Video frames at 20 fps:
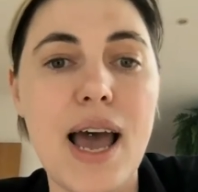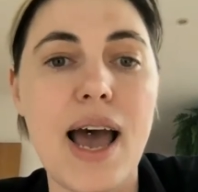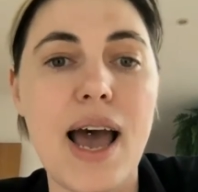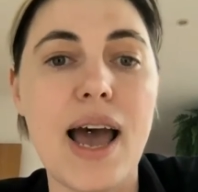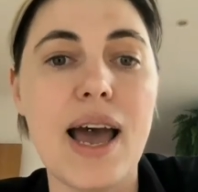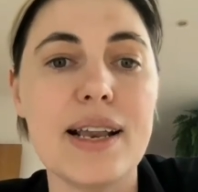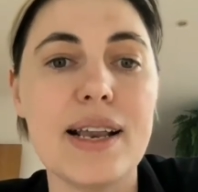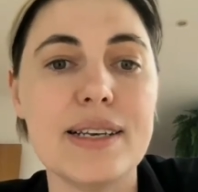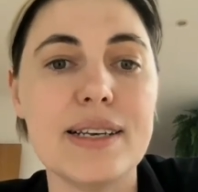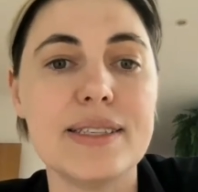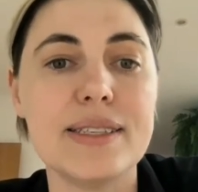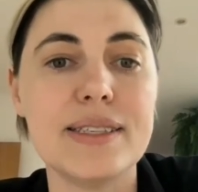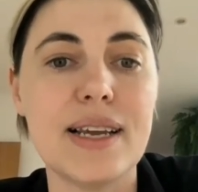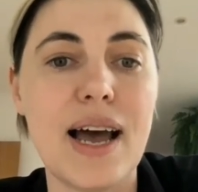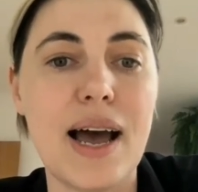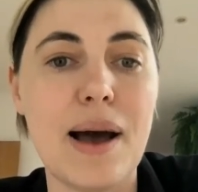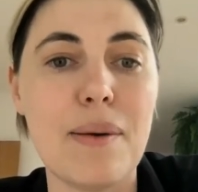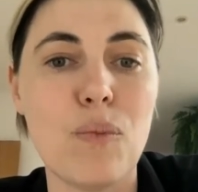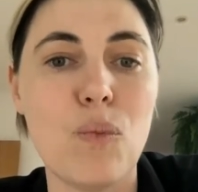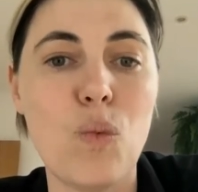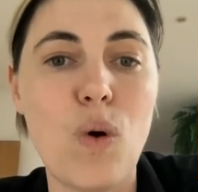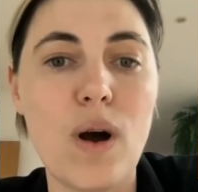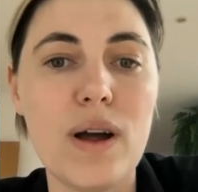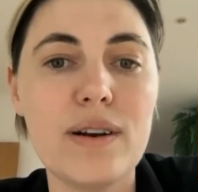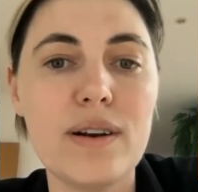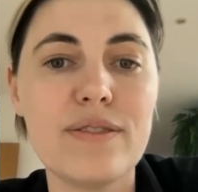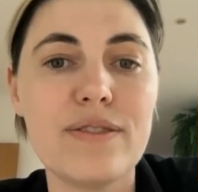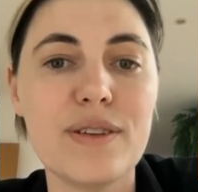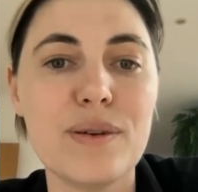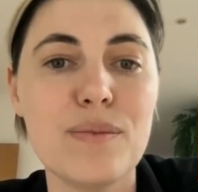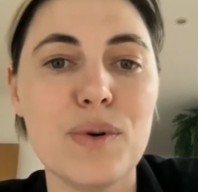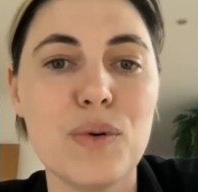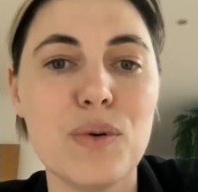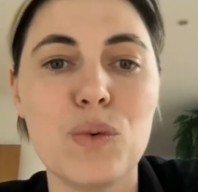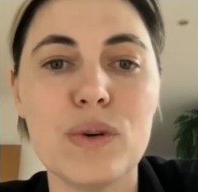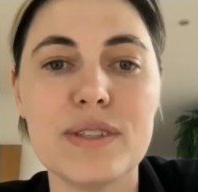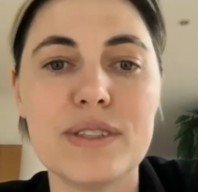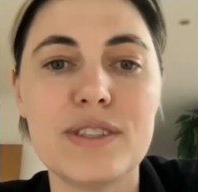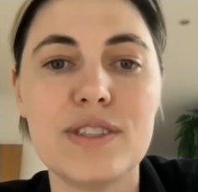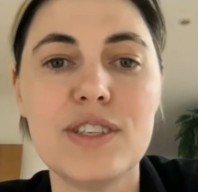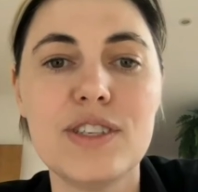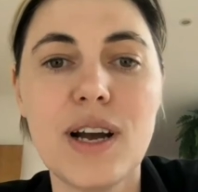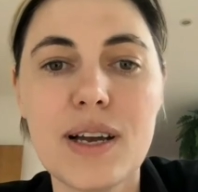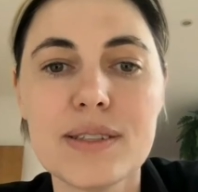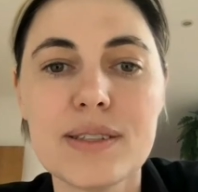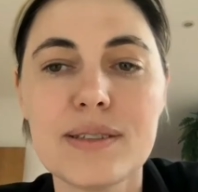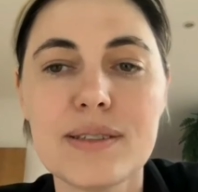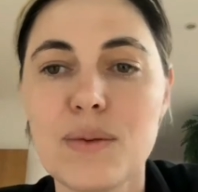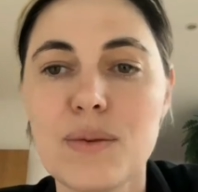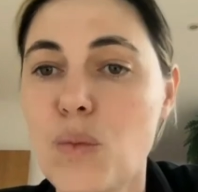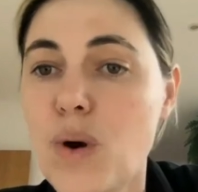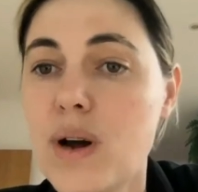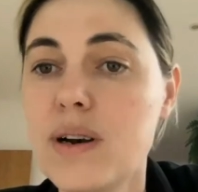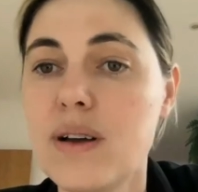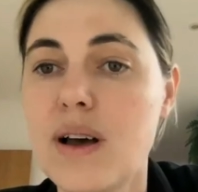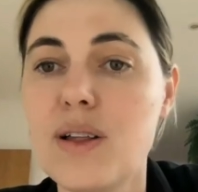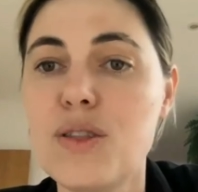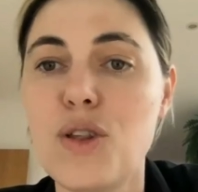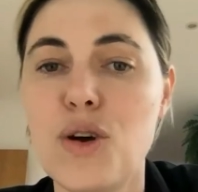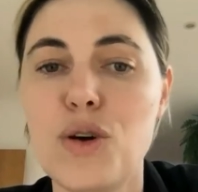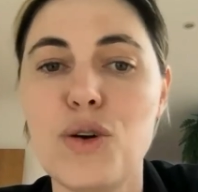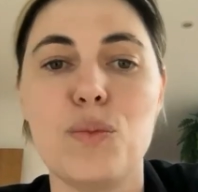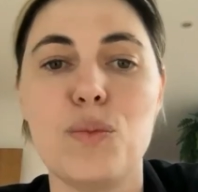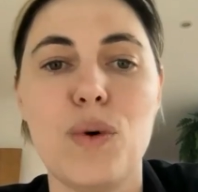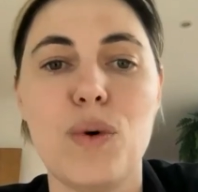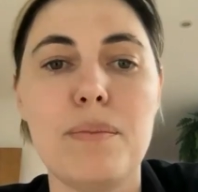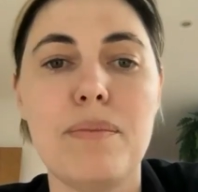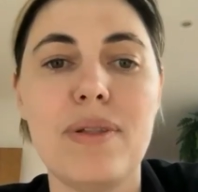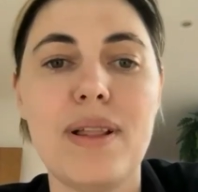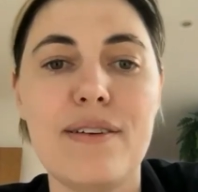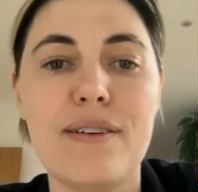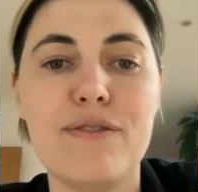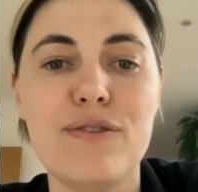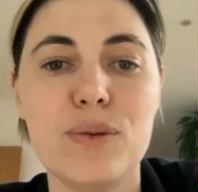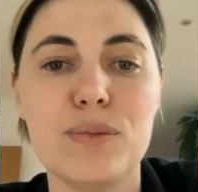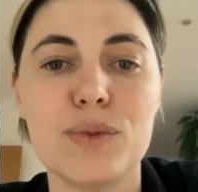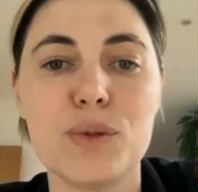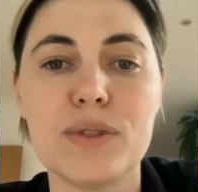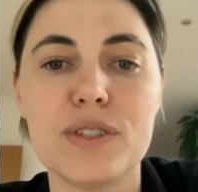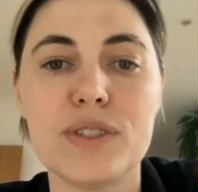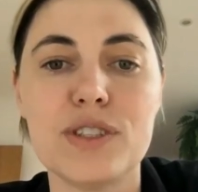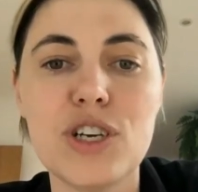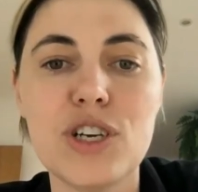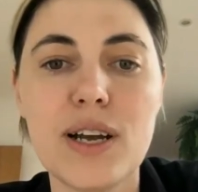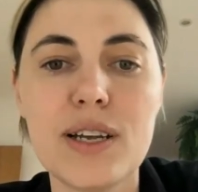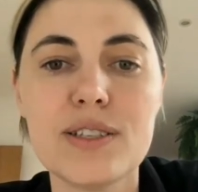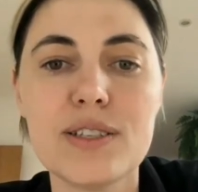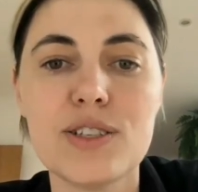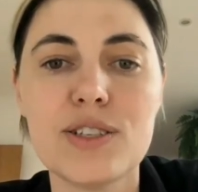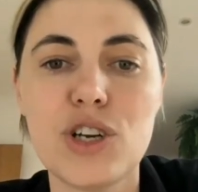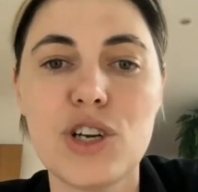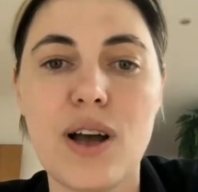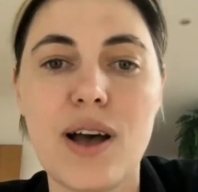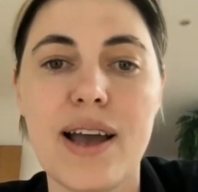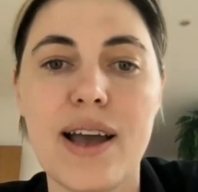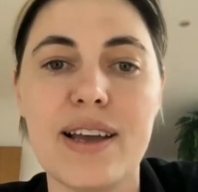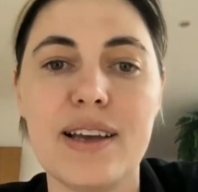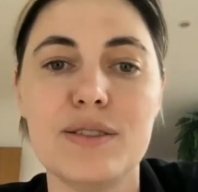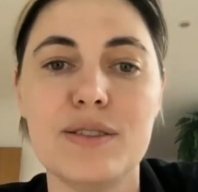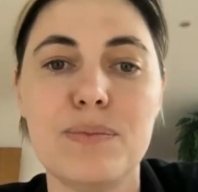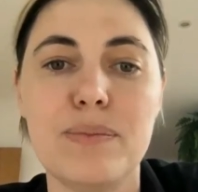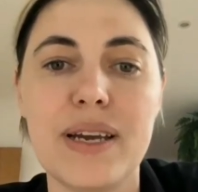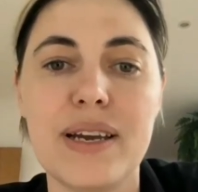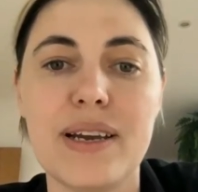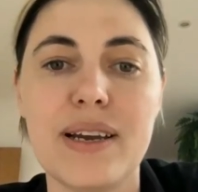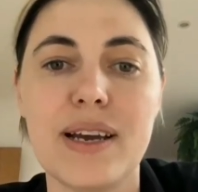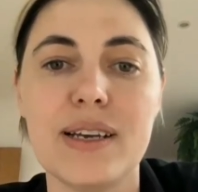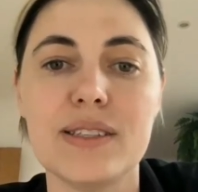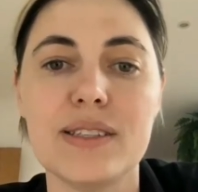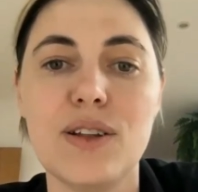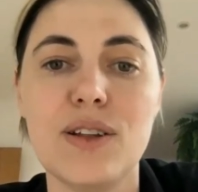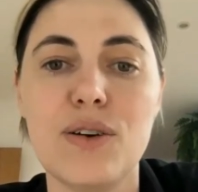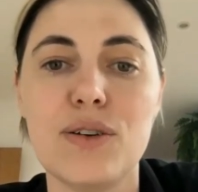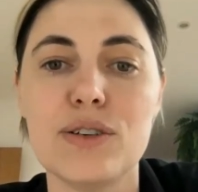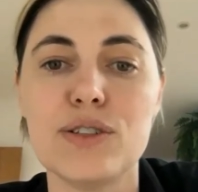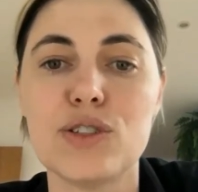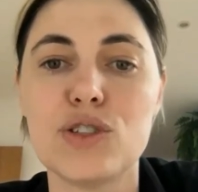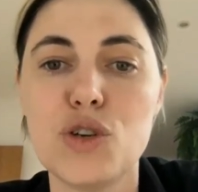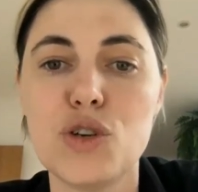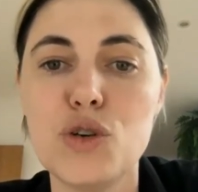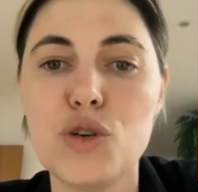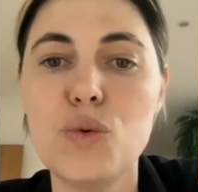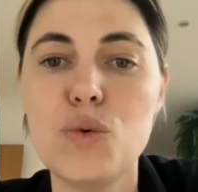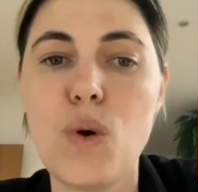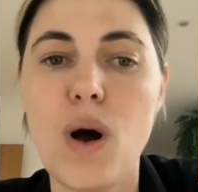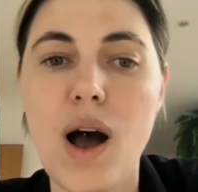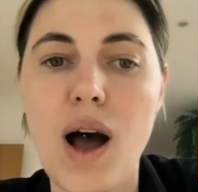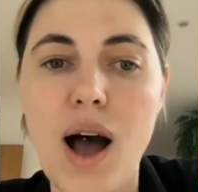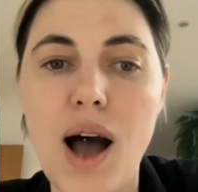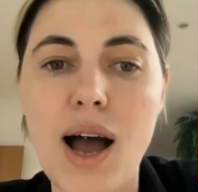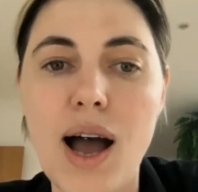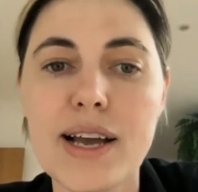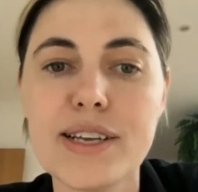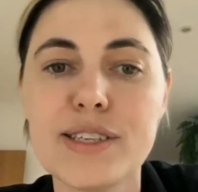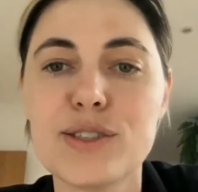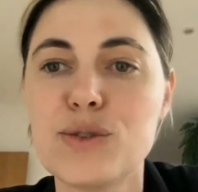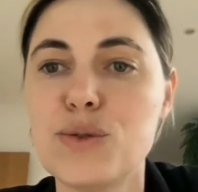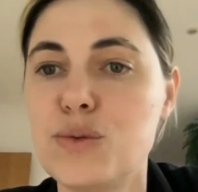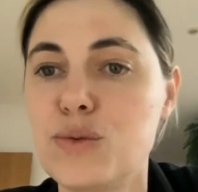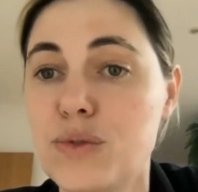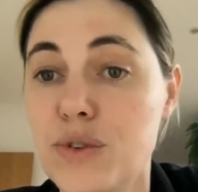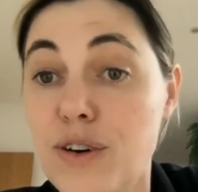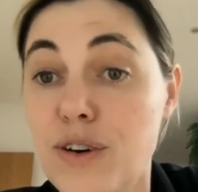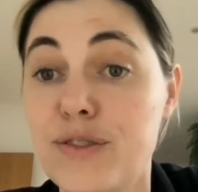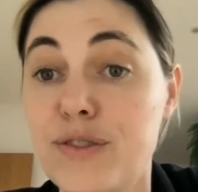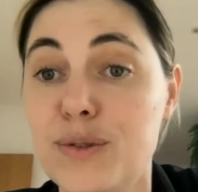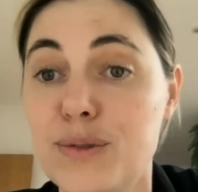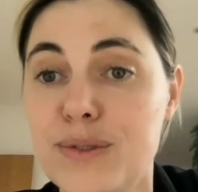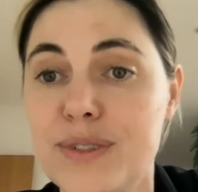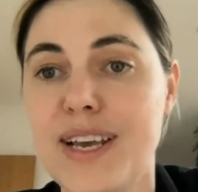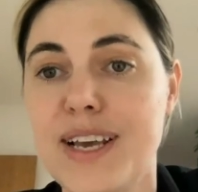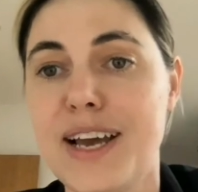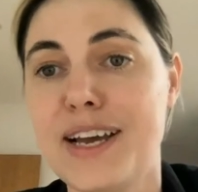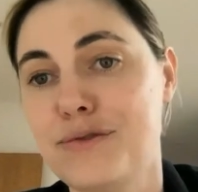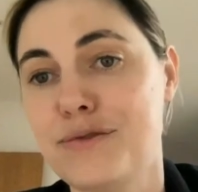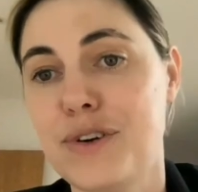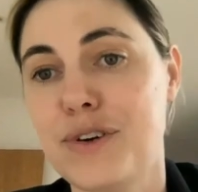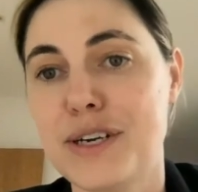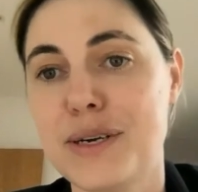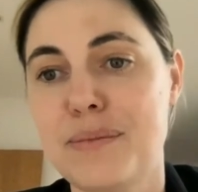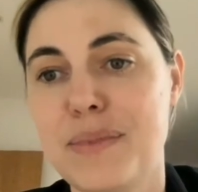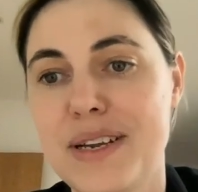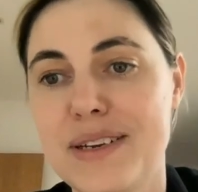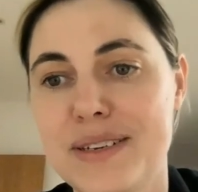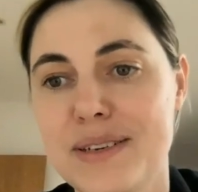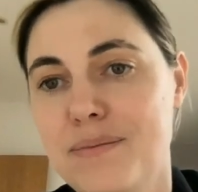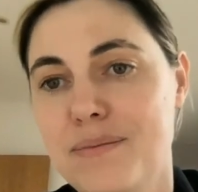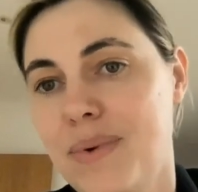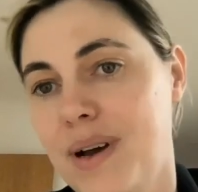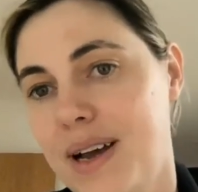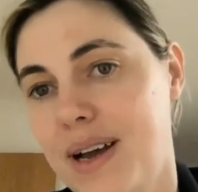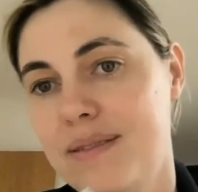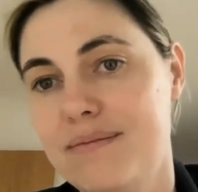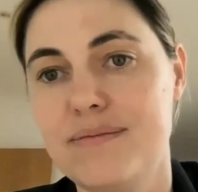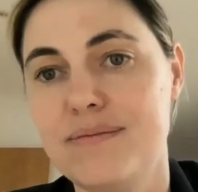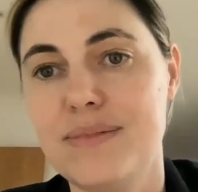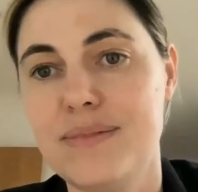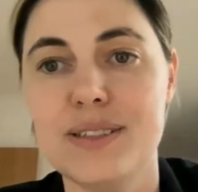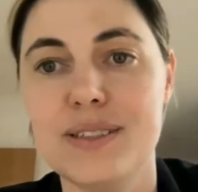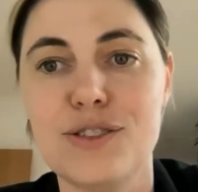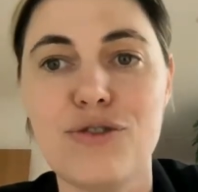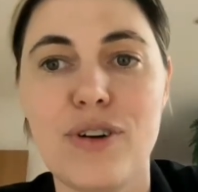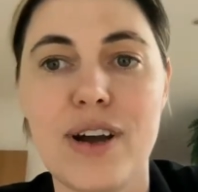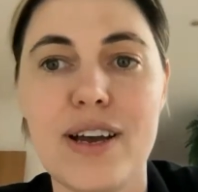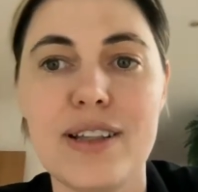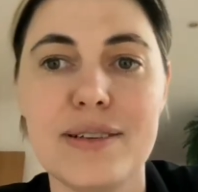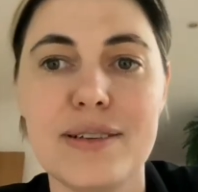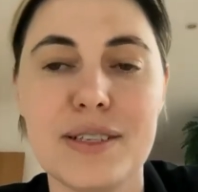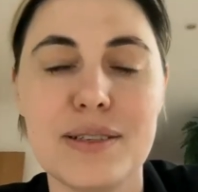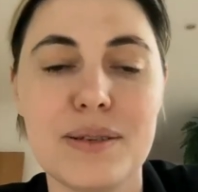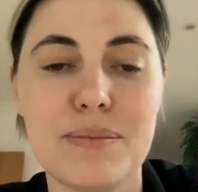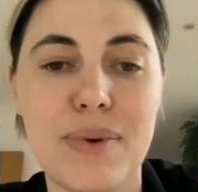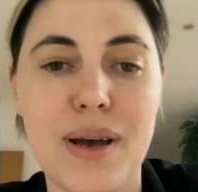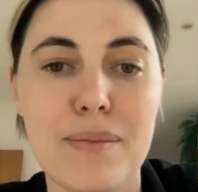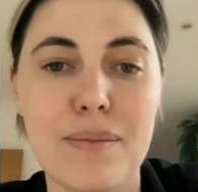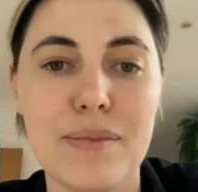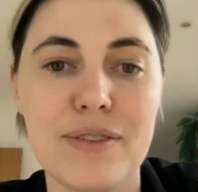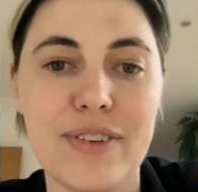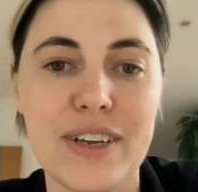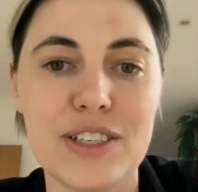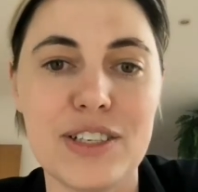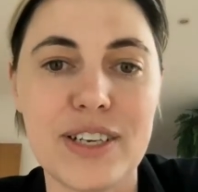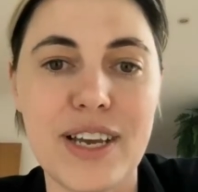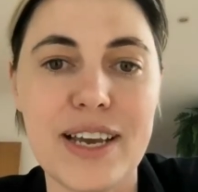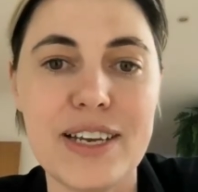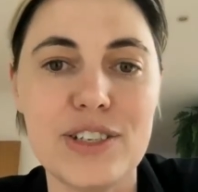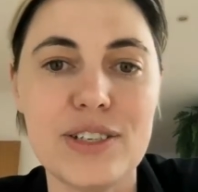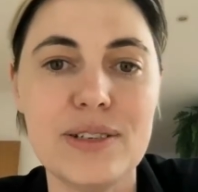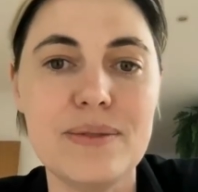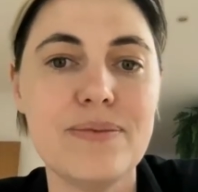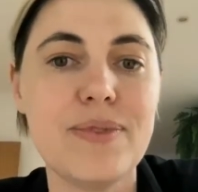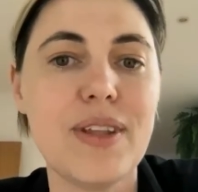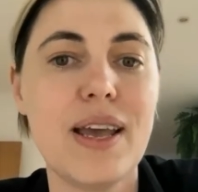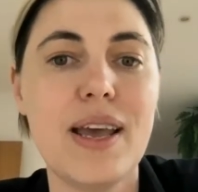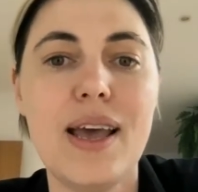and um, one of them was just one alone one platforms was just shy as being as long as two high school novels as recommended by the australian department of education